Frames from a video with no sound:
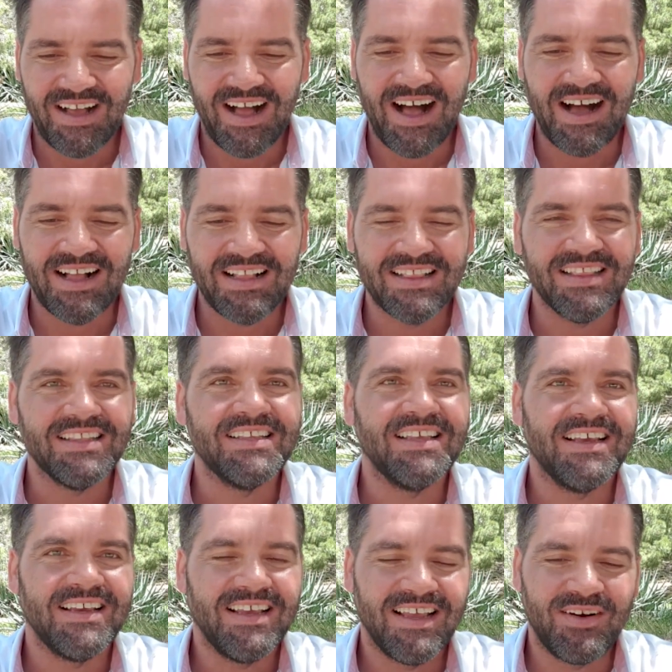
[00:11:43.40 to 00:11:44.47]
I'll
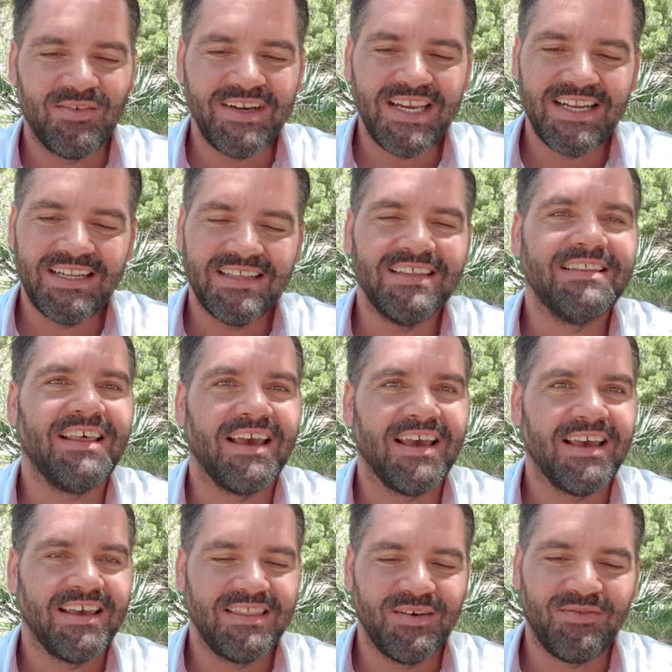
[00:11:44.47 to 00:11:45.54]
read
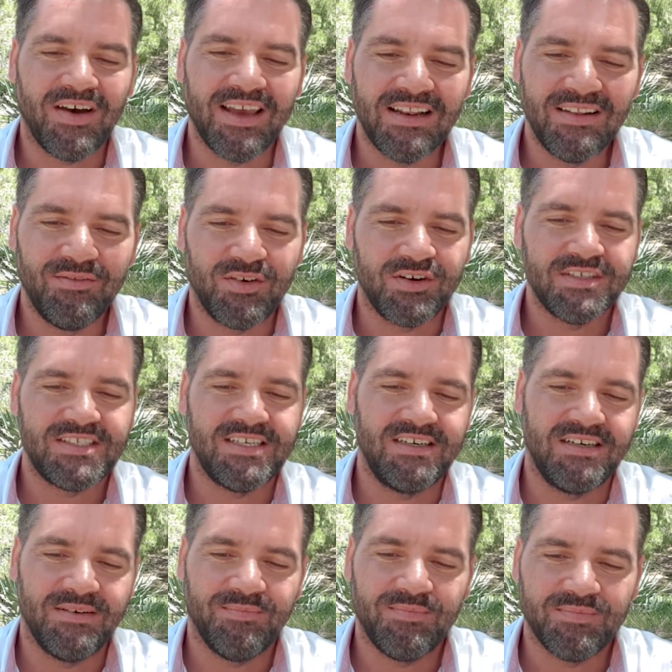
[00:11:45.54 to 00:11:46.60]
the final verse
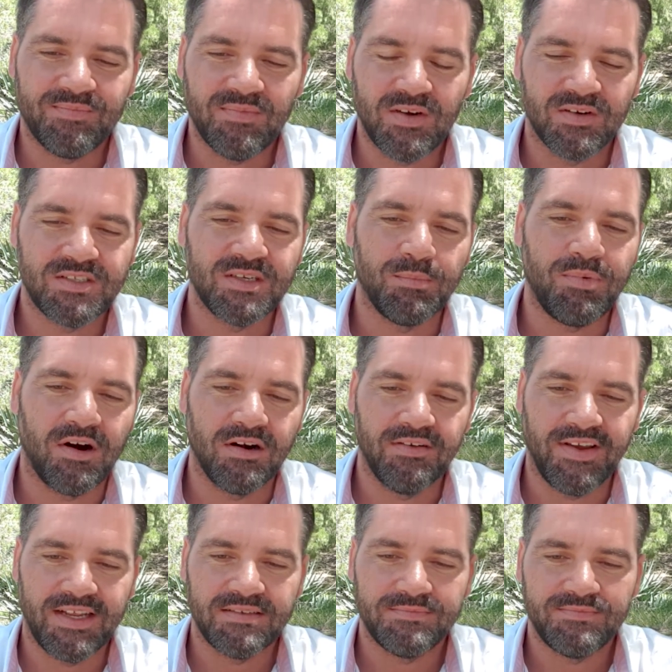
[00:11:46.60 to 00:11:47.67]
here, or some part of
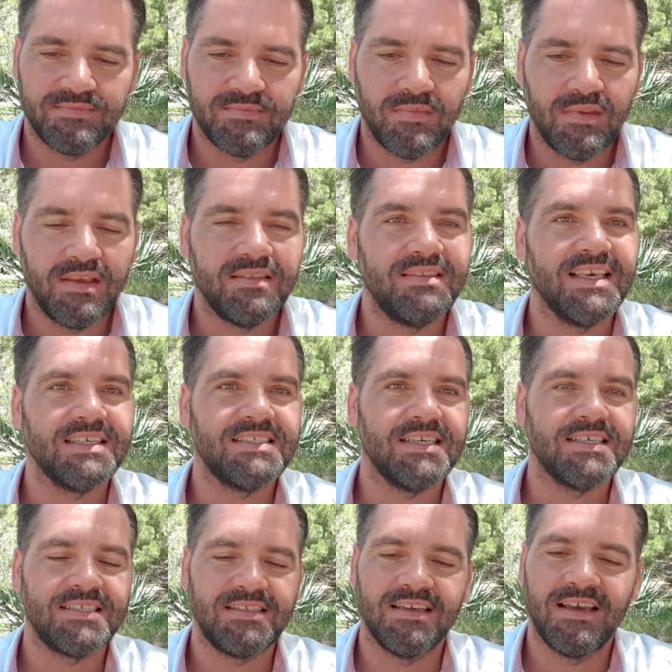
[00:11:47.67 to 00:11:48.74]
it. This
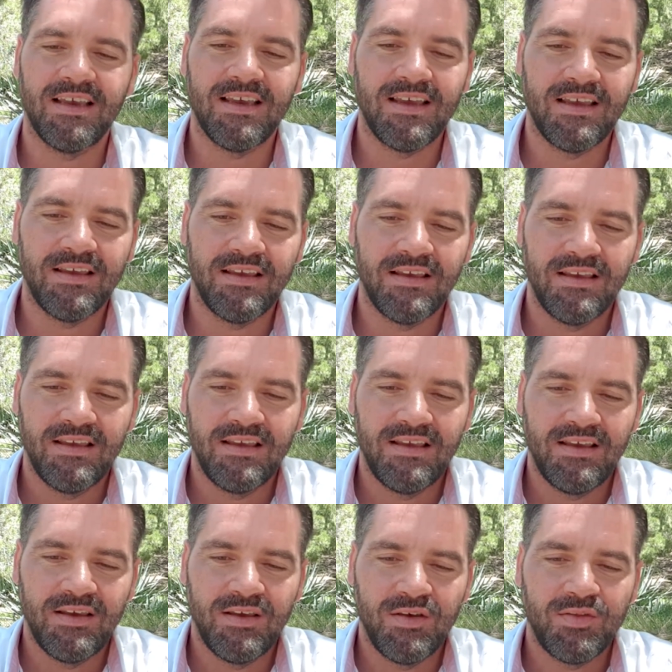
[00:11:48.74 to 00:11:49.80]
is the
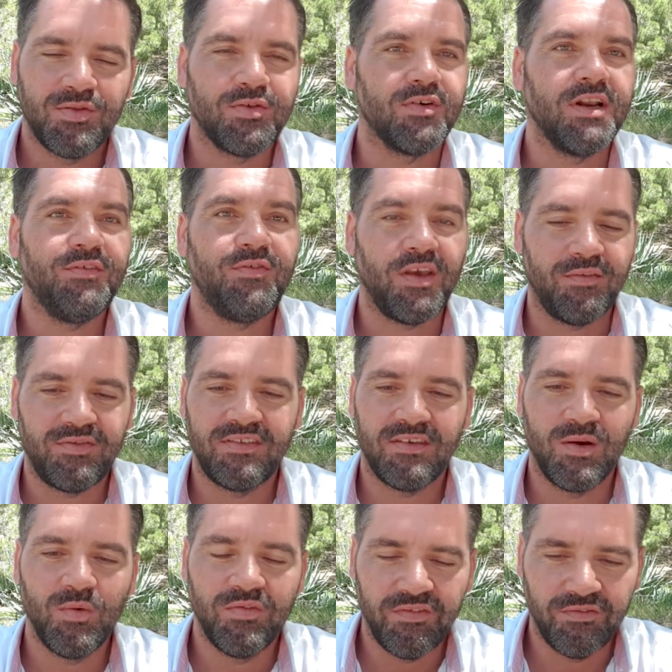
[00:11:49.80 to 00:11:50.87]

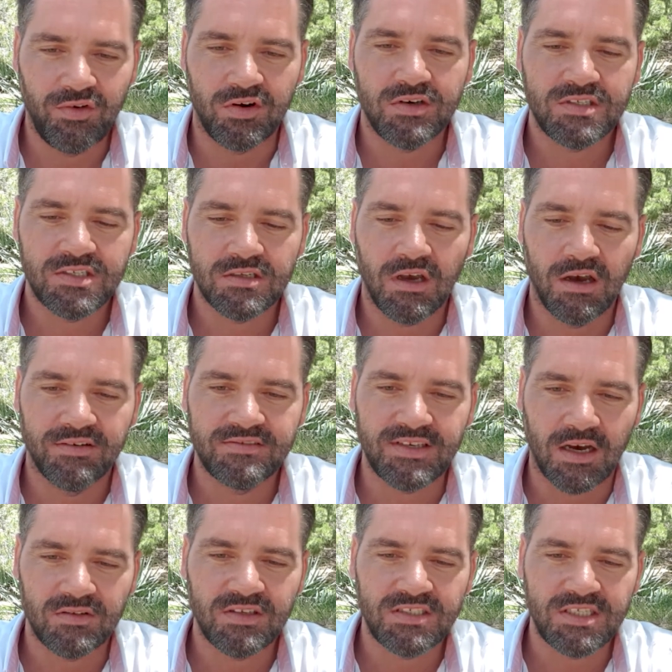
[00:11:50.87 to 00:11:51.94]
35th verse of
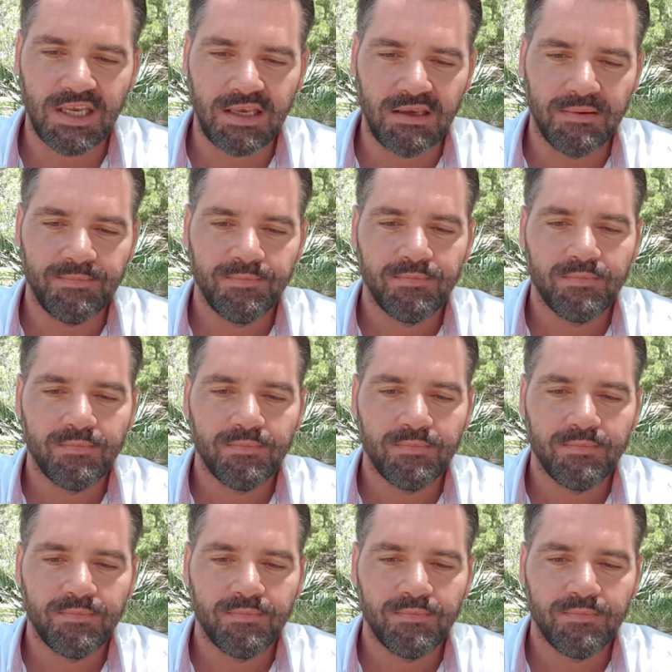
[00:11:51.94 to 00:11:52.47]
Tao Te Ching.